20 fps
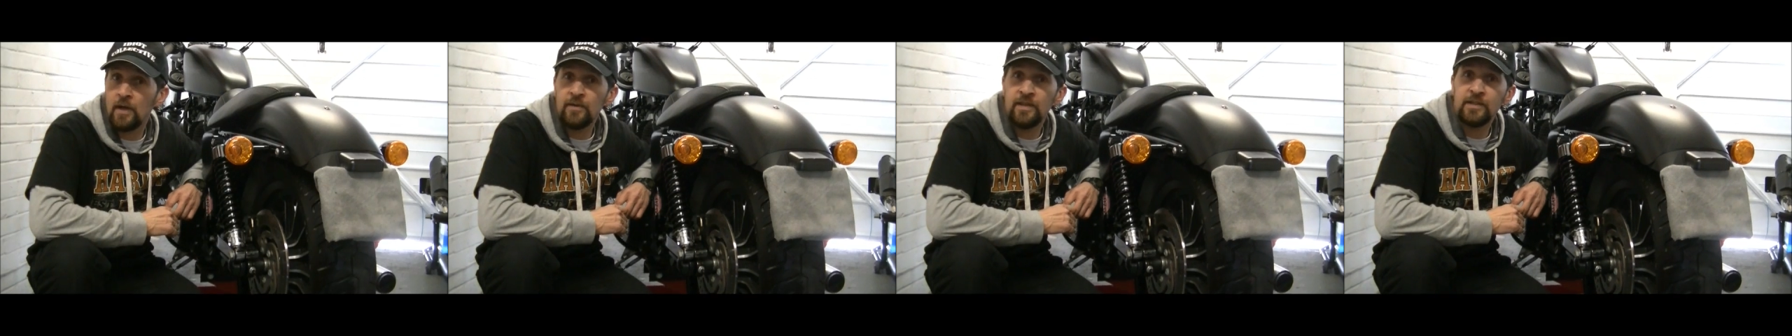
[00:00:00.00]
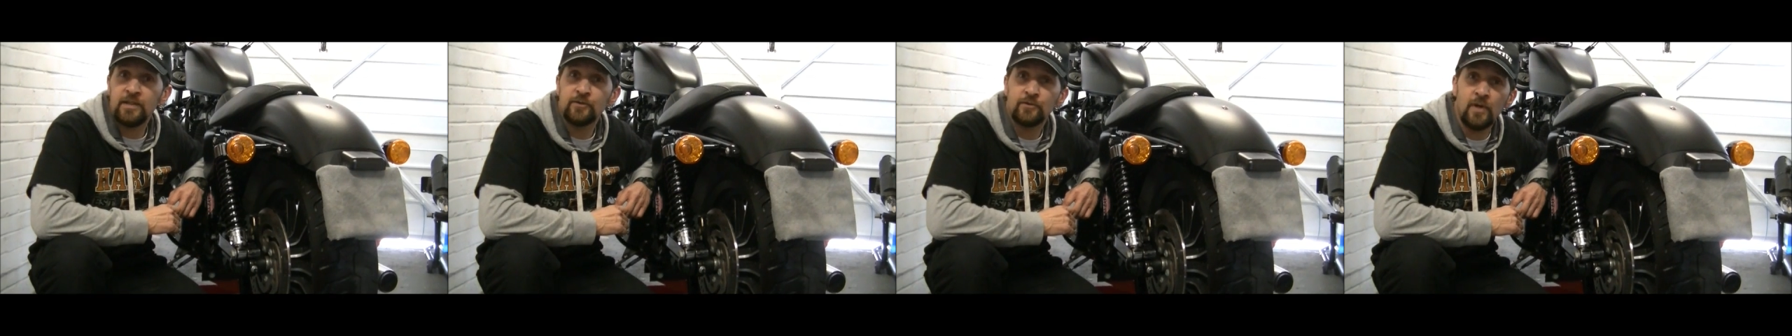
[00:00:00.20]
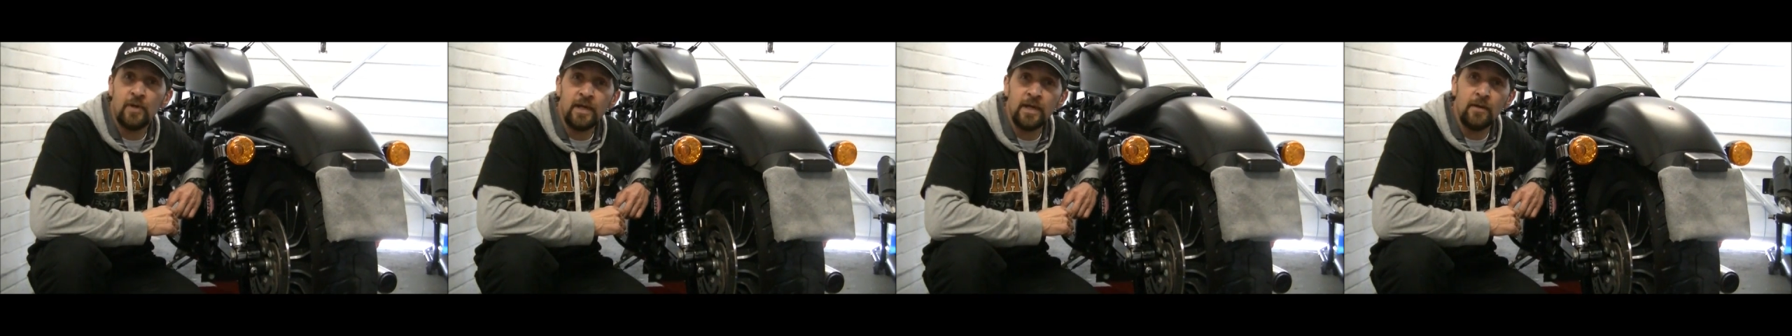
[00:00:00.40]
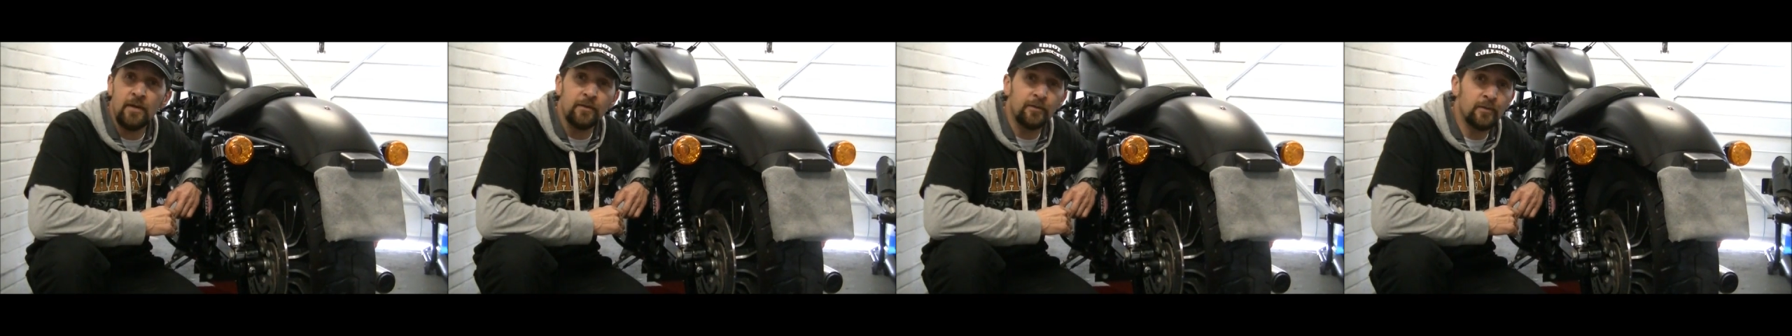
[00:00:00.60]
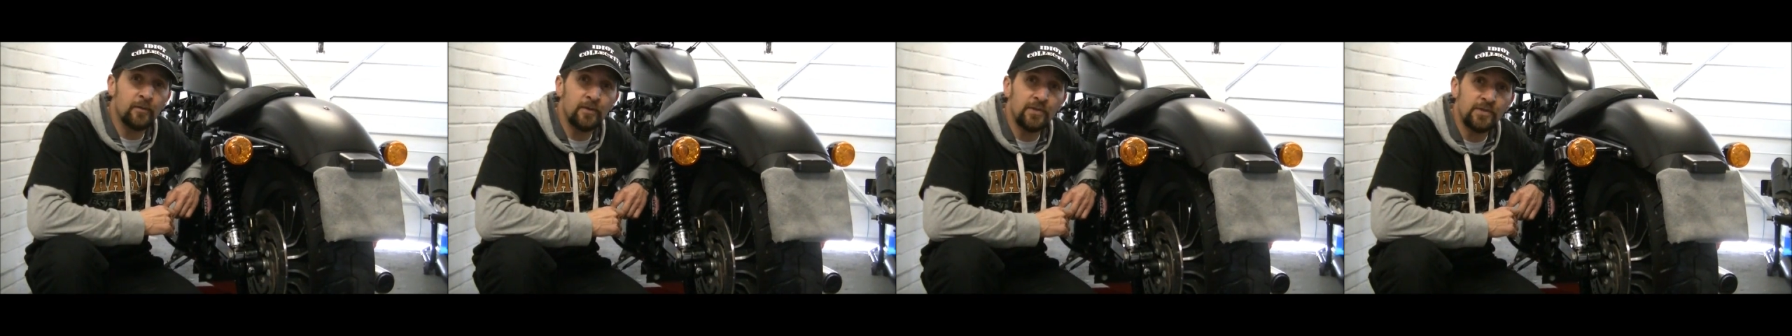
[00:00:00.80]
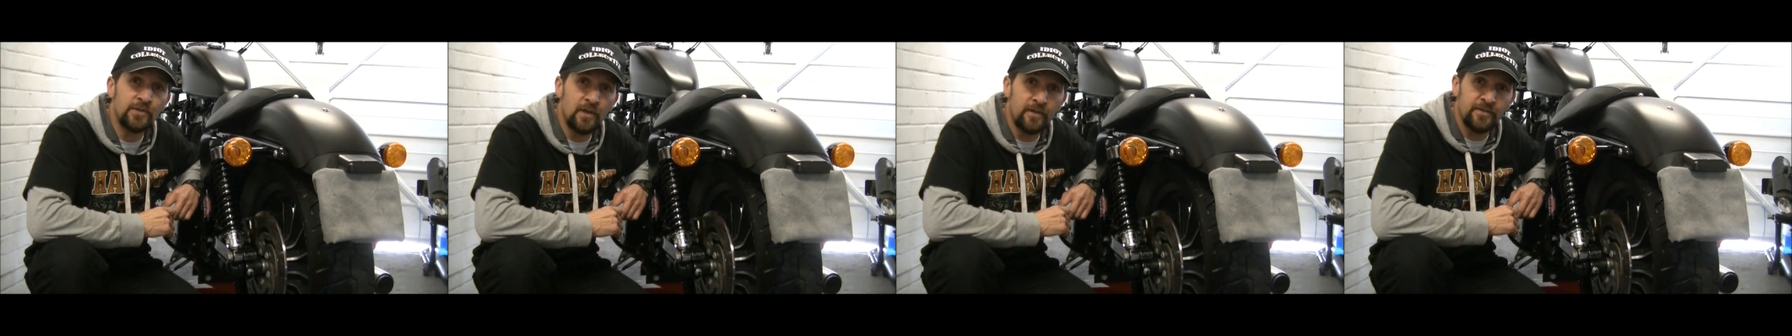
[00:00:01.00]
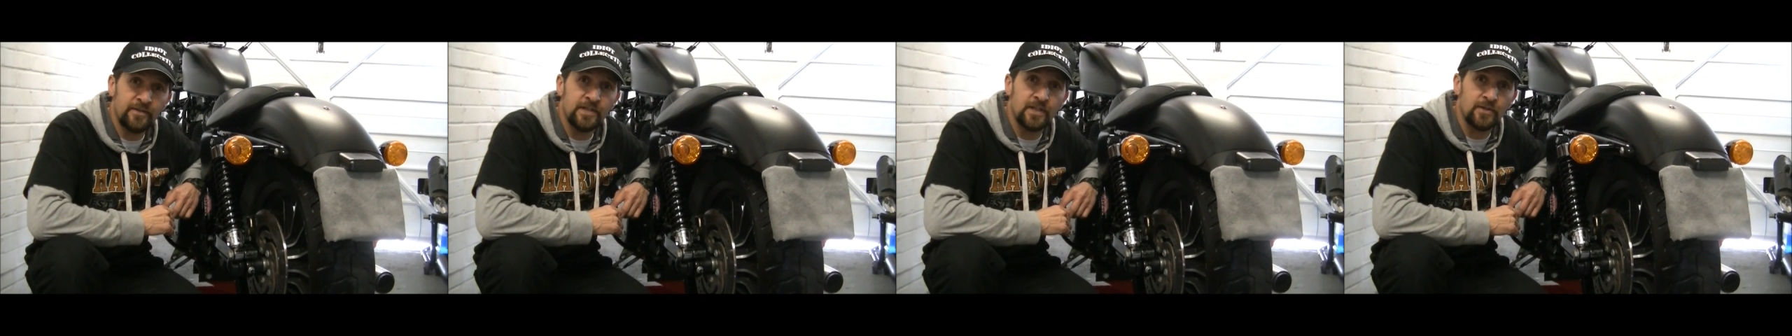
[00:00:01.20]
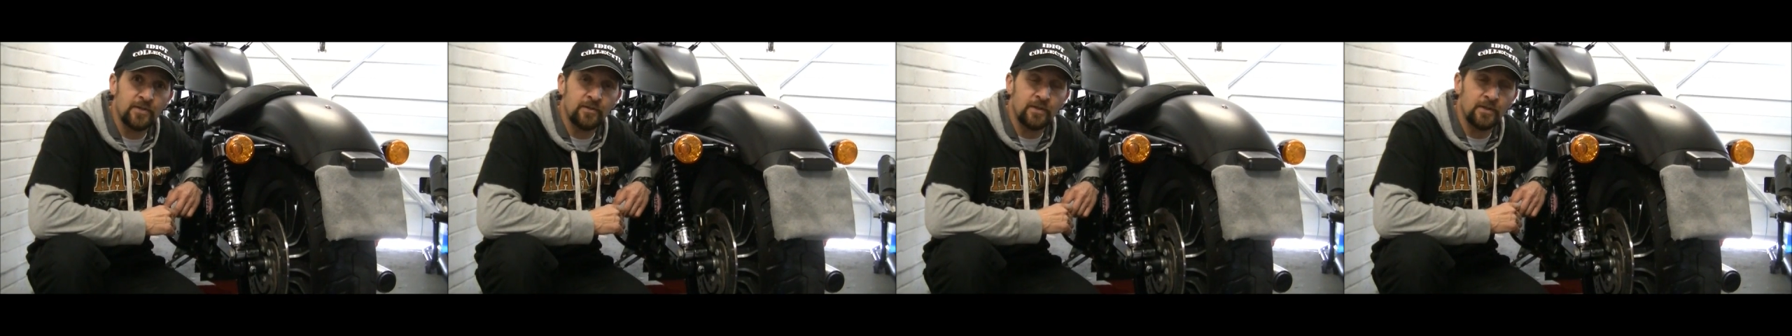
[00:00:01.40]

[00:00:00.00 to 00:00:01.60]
then try going through the service history,